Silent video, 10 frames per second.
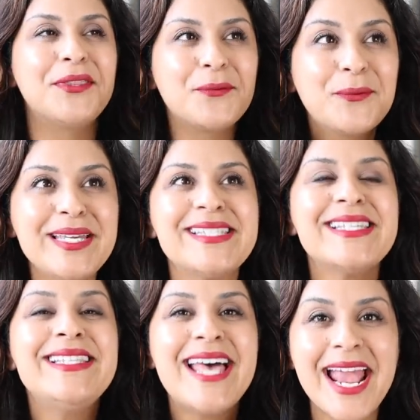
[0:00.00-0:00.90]
The reason
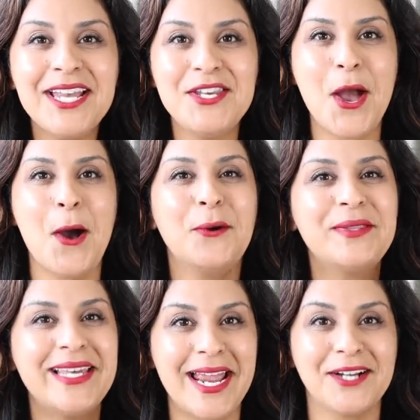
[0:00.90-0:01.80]
that I know
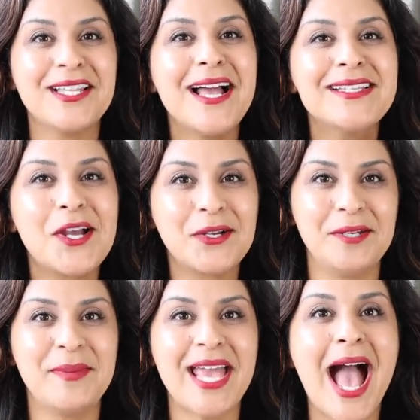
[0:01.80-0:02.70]
that airlines are
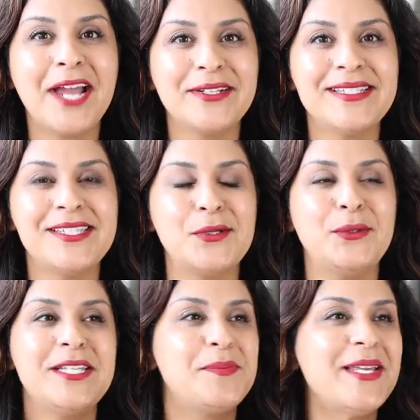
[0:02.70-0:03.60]
gonna be hiring
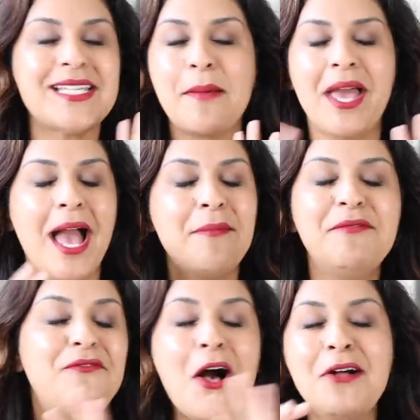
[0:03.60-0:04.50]
soon is because I'm
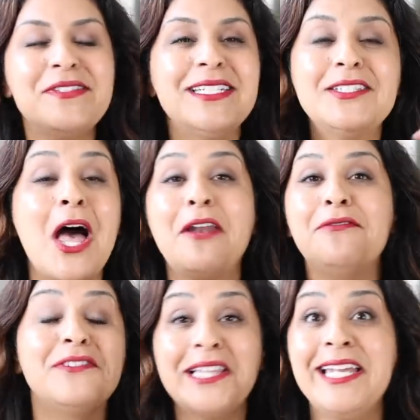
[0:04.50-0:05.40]
involved in a lot
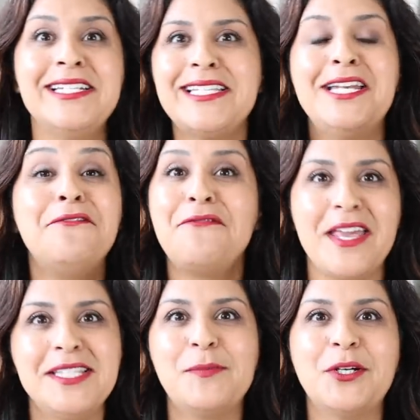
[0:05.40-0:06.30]
of flight attendant
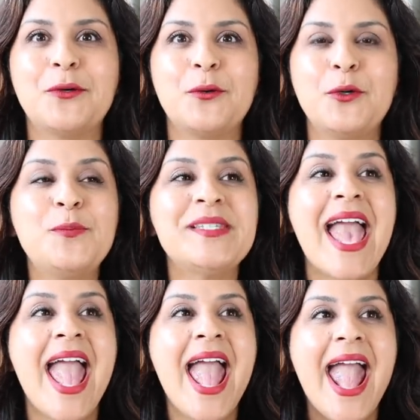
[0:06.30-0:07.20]
Facebook groups
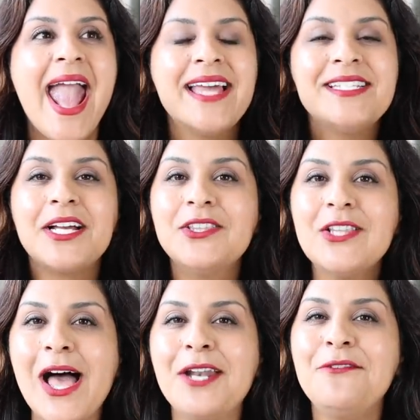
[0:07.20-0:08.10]
and a
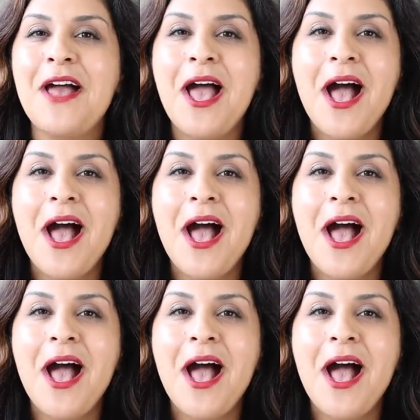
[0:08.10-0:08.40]
lot of